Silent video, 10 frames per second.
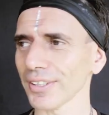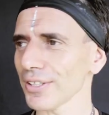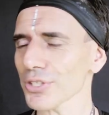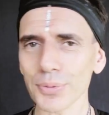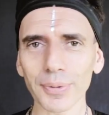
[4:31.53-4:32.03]

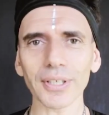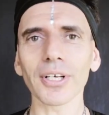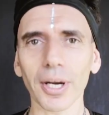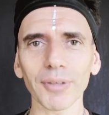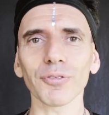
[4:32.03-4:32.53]
It's to be
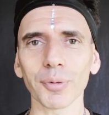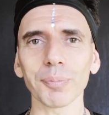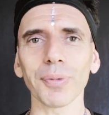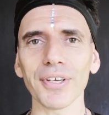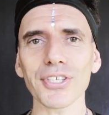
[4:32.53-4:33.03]
coming from
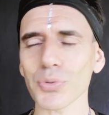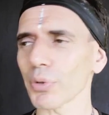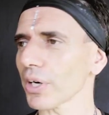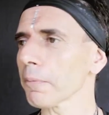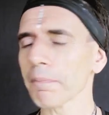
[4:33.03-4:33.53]
a place
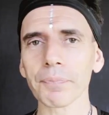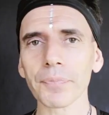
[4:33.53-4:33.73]
where